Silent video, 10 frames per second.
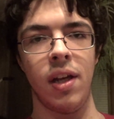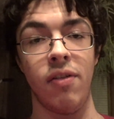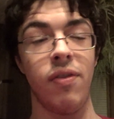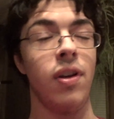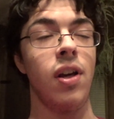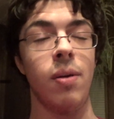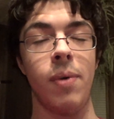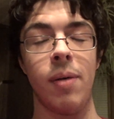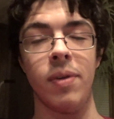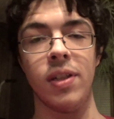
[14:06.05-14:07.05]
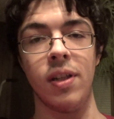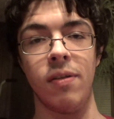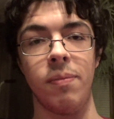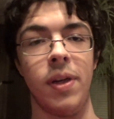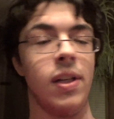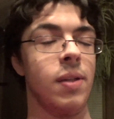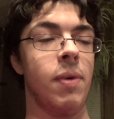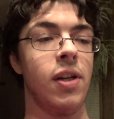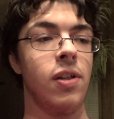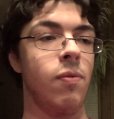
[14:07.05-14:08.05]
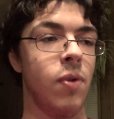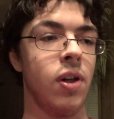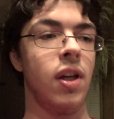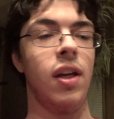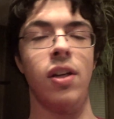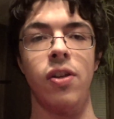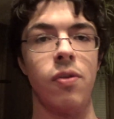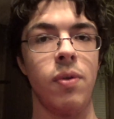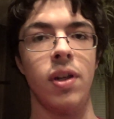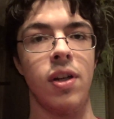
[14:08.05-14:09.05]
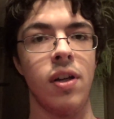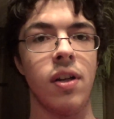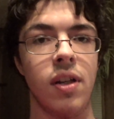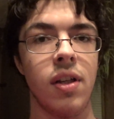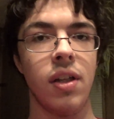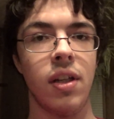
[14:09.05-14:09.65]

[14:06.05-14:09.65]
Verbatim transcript: feel good about myself because I'm actually working and doing good